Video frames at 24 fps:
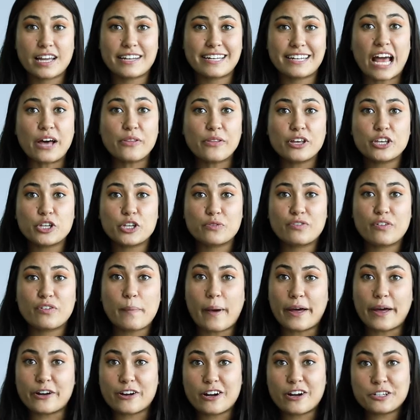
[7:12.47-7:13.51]
Now that you have a
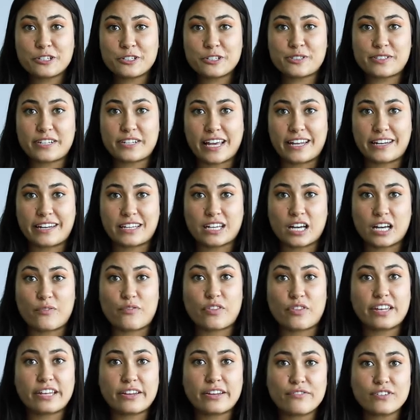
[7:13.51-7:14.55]
better understanding
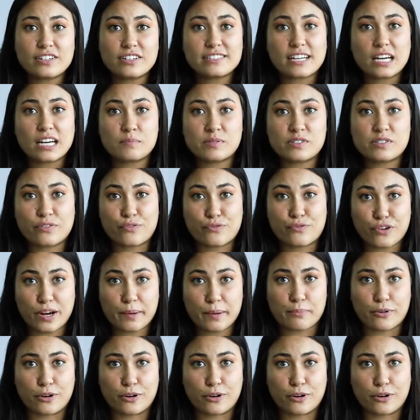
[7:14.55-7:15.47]
of the different types of freight